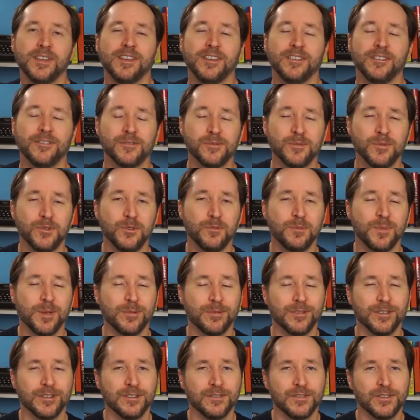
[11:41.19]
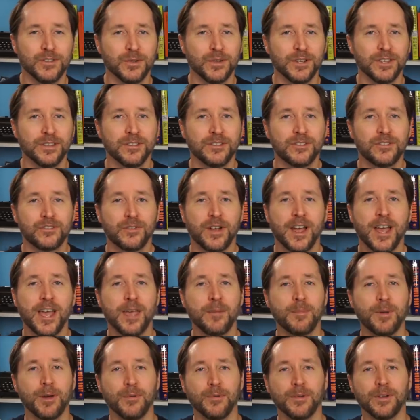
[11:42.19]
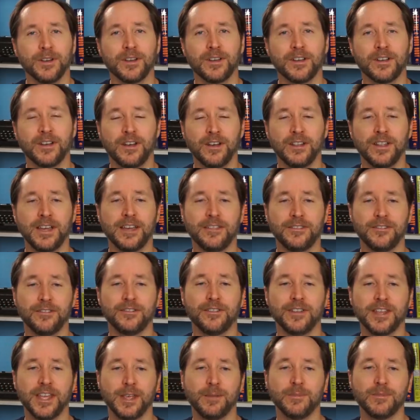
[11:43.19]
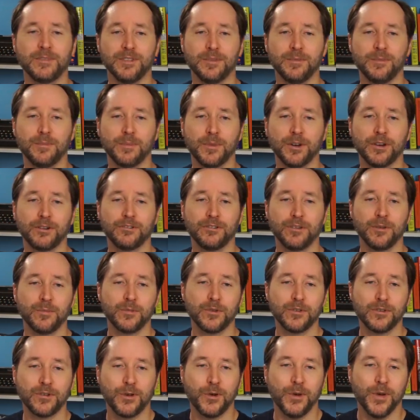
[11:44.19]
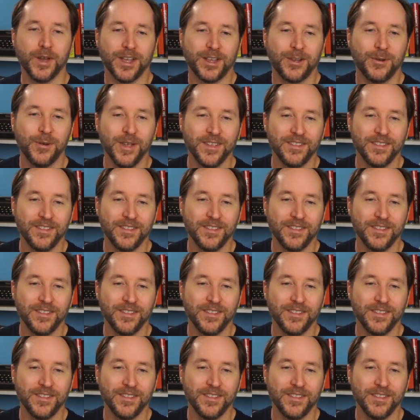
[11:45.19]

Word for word: There's some new people that have joined the tribe. I want to call out their names and murder them real quick.